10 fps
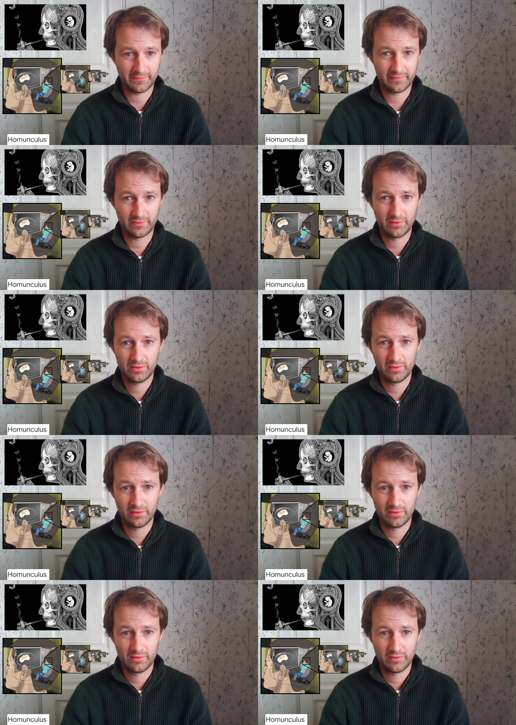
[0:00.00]

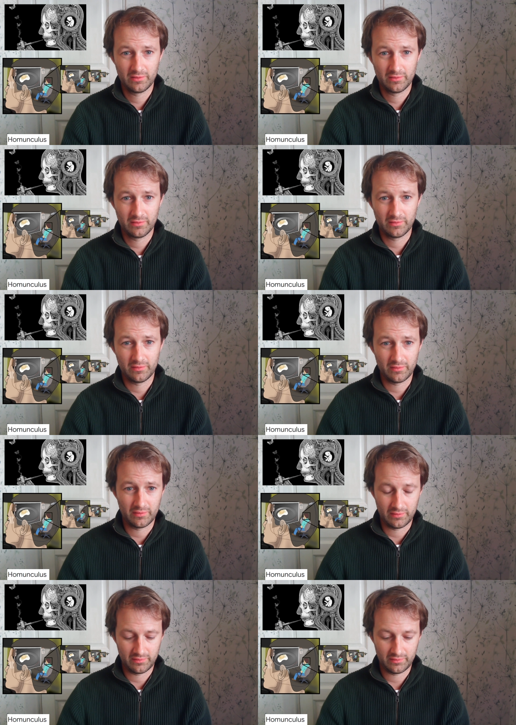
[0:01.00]

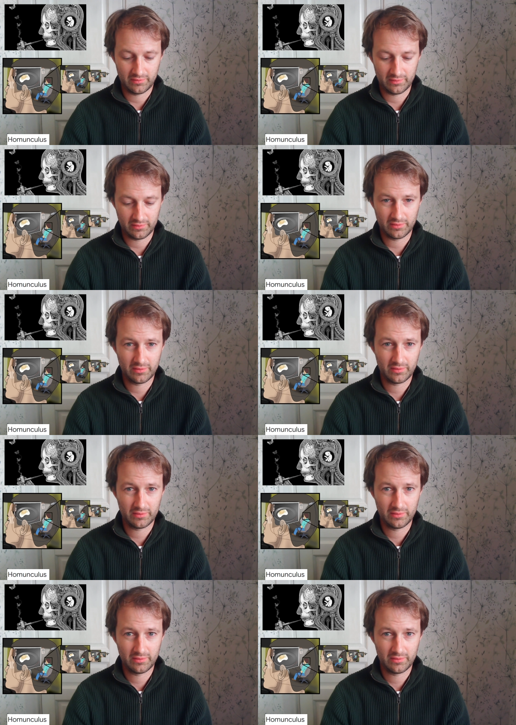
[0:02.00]
Nothing is said.